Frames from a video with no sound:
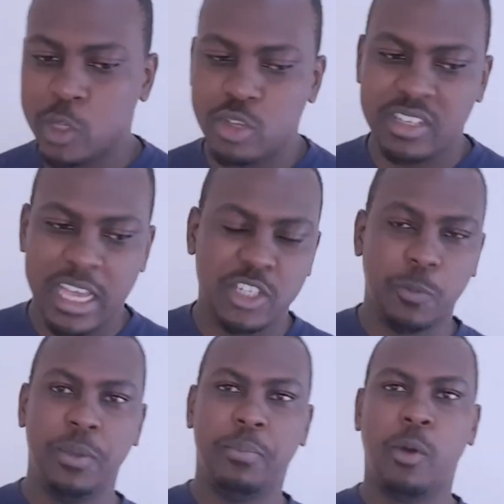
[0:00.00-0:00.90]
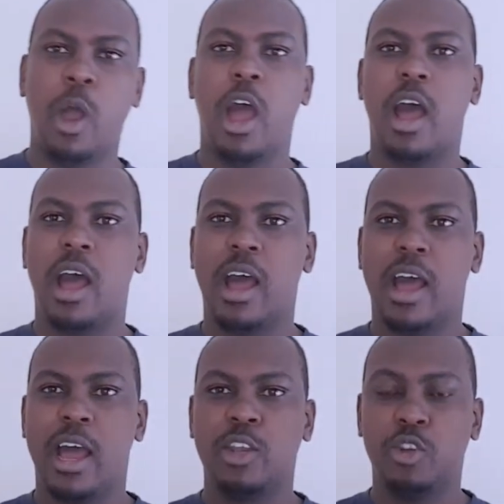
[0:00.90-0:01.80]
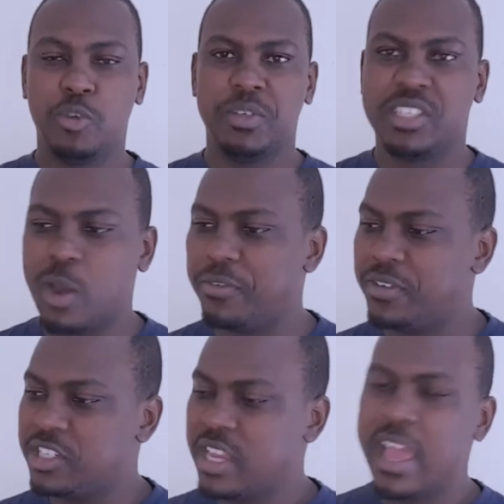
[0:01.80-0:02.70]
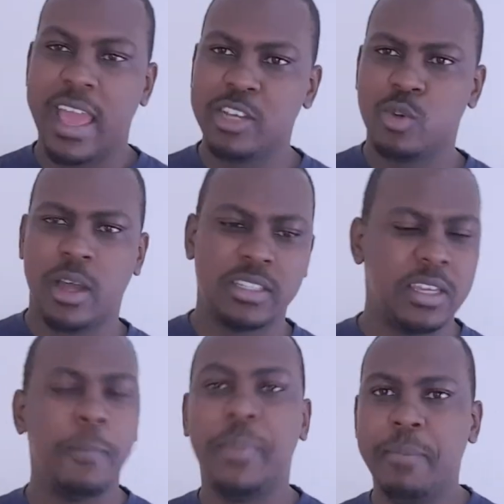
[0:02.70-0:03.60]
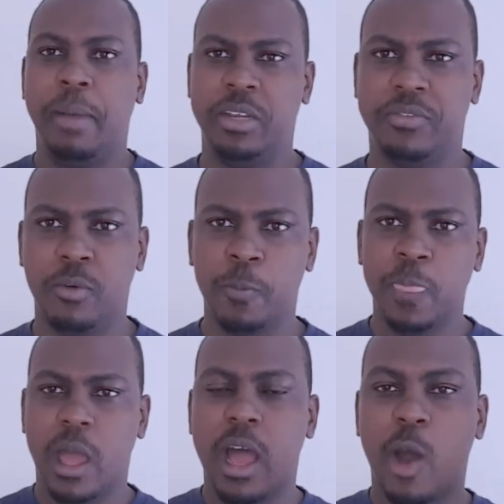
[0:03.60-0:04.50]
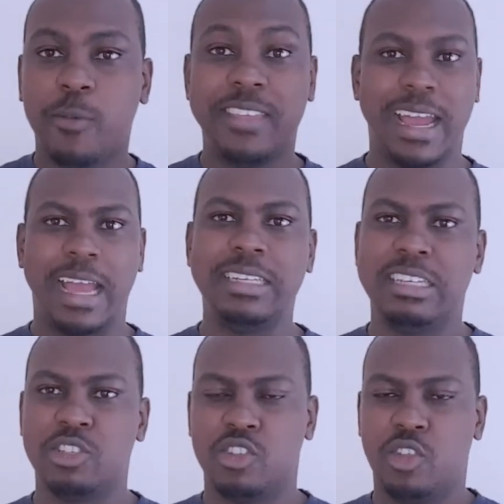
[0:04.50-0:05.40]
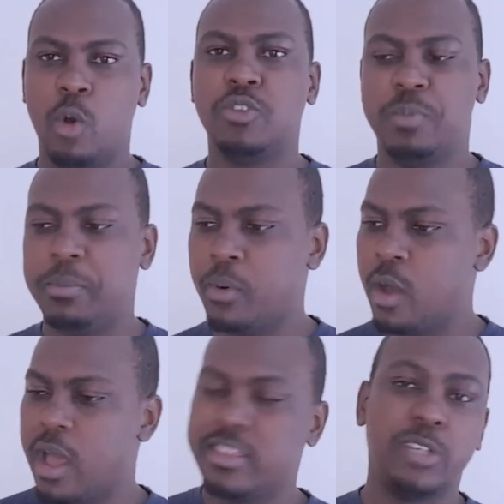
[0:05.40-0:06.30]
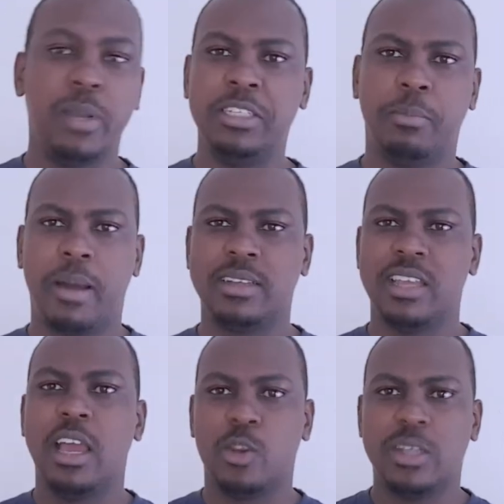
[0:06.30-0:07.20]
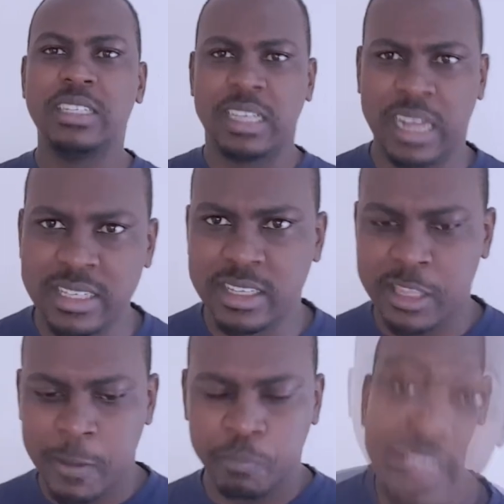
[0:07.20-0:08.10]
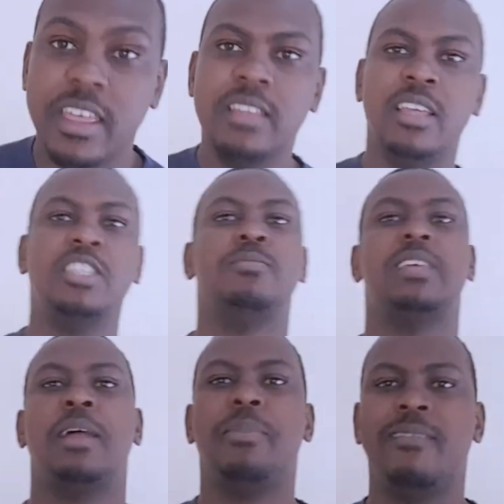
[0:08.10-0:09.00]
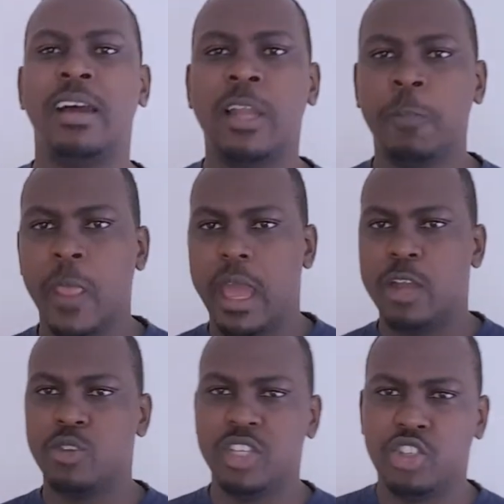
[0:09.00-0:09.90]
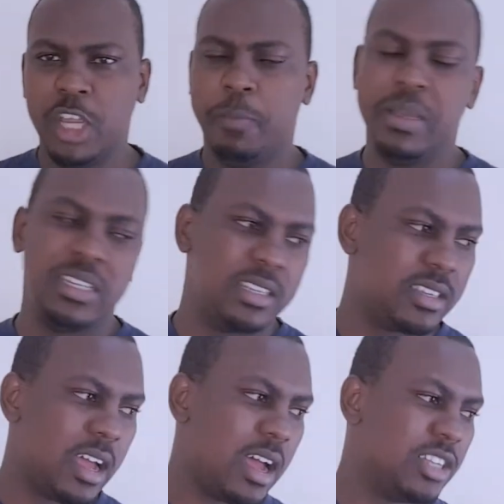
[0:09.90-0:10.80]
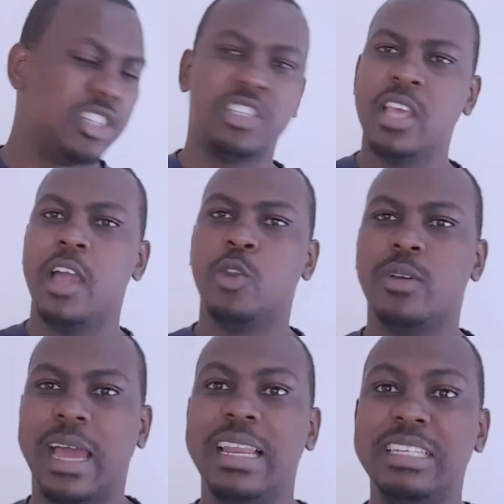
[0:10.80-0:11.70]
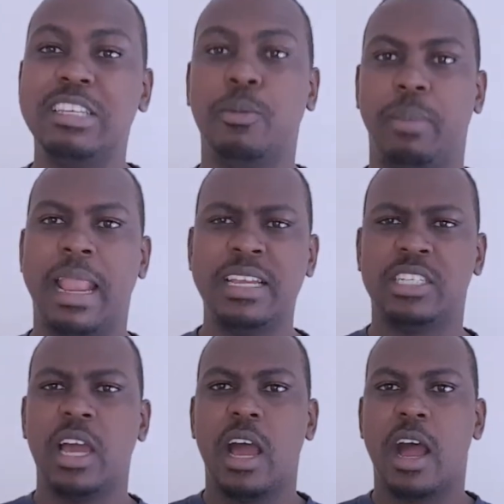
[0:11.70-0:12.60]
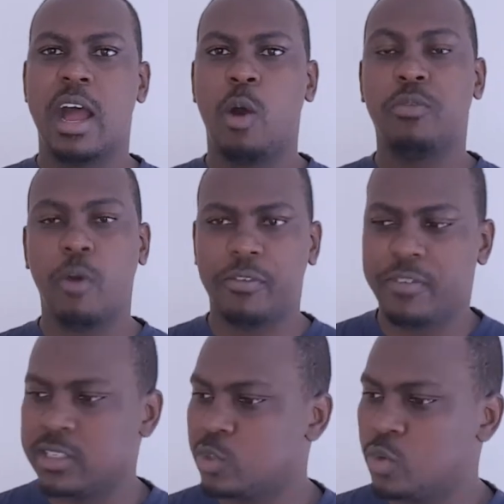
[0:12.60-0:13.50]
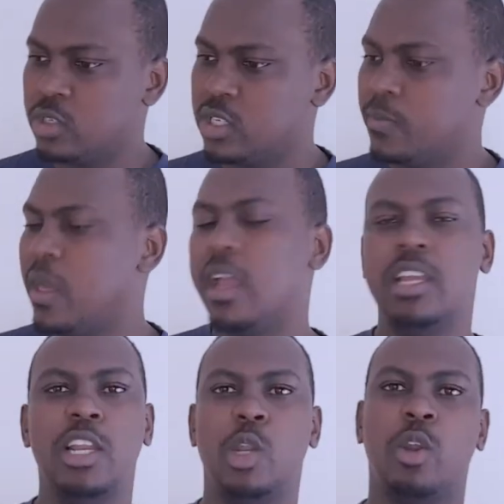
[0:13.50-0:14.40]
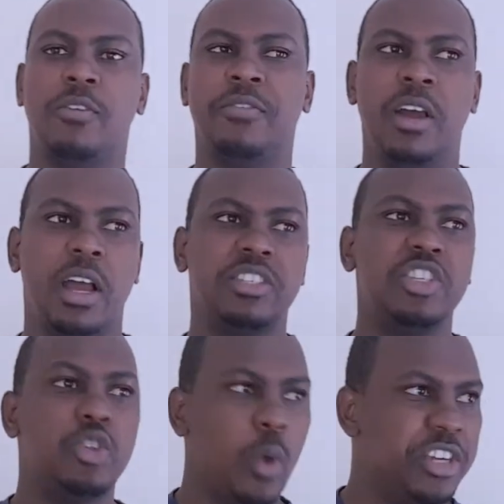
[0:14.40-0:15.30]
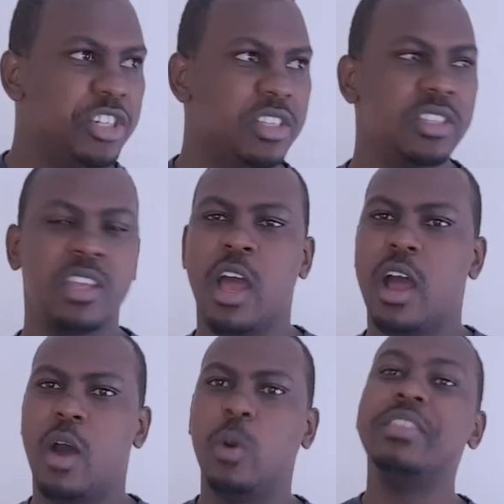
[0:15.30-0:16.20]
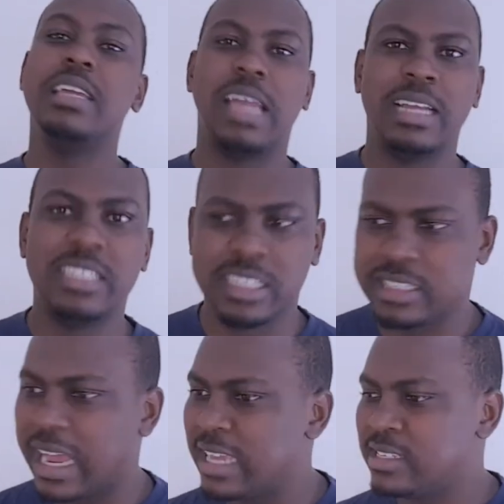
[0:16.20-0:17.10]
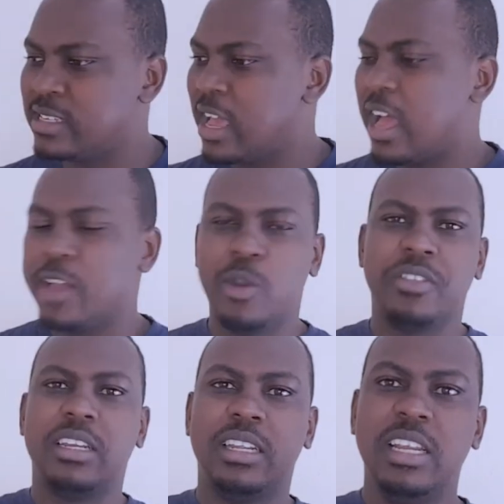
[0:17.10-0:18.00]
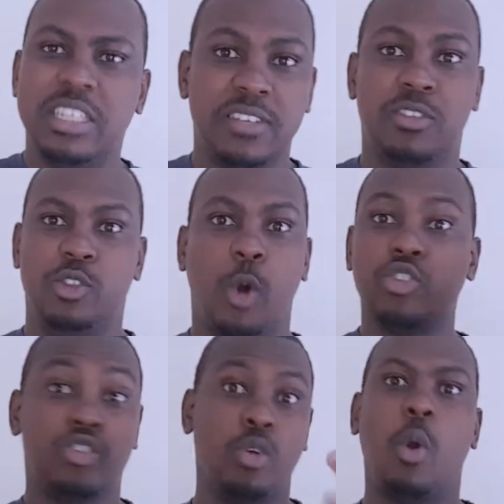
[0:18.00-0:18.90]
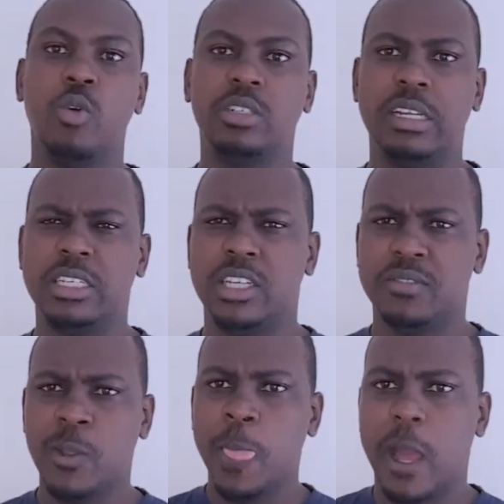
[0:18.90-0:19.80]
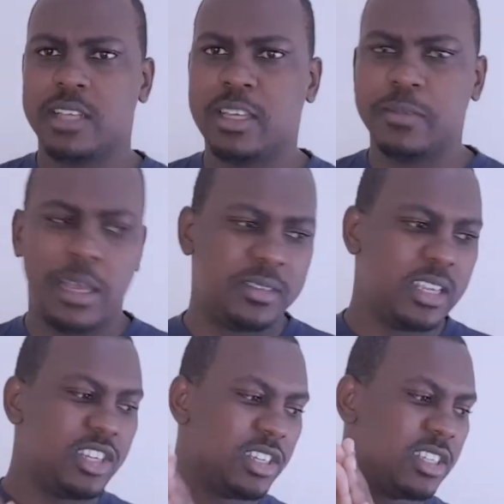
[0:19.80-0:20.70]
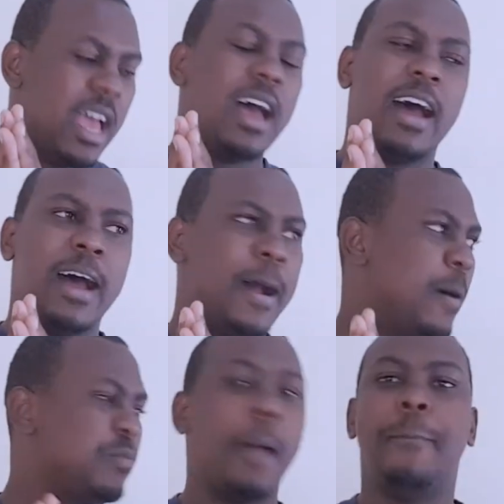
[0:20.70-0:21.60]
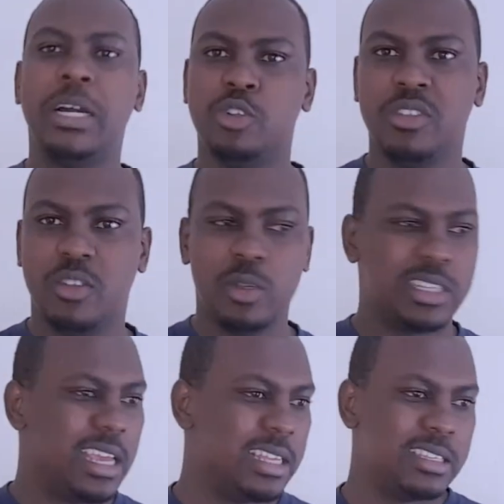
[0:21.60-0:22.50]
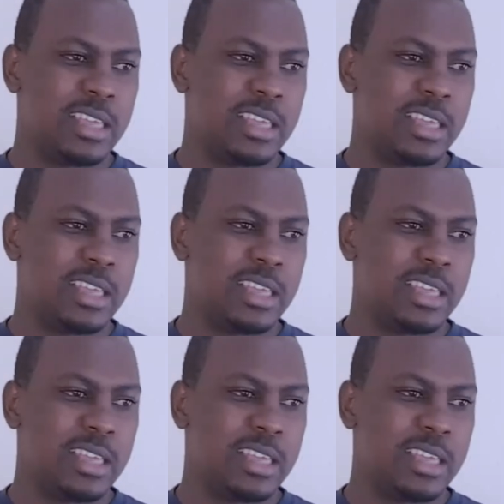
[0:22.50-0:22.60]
So it's urging people not to be selfish, and be mindful of their guardians, those people that played a part in raising them. And then there's Msara Pavana, and on this track Peter is just highlighting the plight of orphans, kuti, in a lot of situations when the guardian dies, the relatives, those so-called relatives, sometimes they just abandon those kids.